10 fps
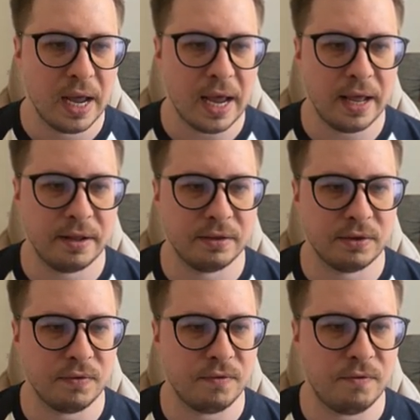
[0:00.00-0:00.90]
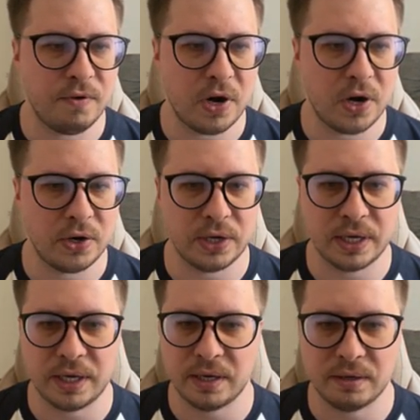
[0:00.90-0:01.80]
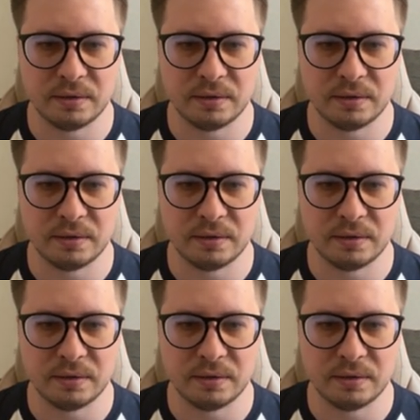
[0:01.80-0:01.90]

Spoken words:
and very